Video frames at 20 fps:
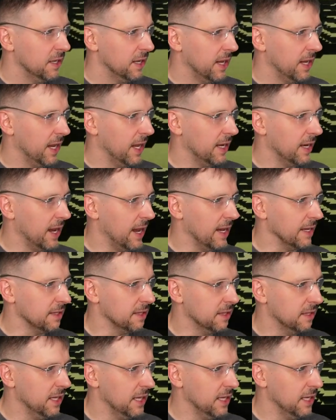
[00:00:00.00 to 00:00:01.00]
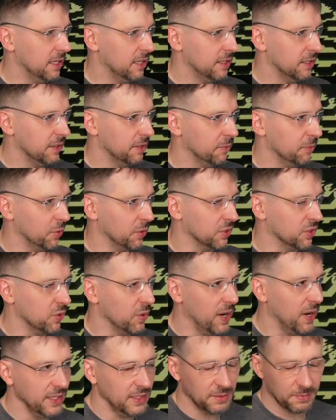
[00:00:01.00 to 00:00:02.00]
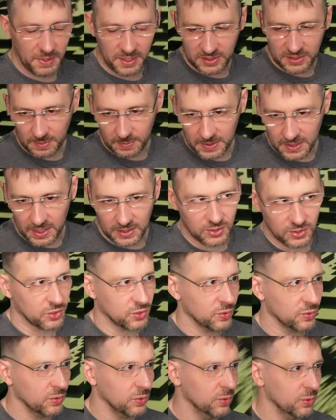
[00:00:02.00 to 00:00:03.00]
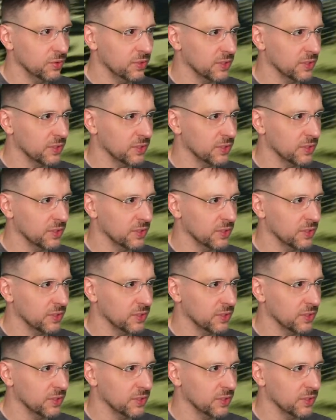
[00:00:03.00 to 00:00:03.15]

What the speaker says: And I think we're trying to make something that's true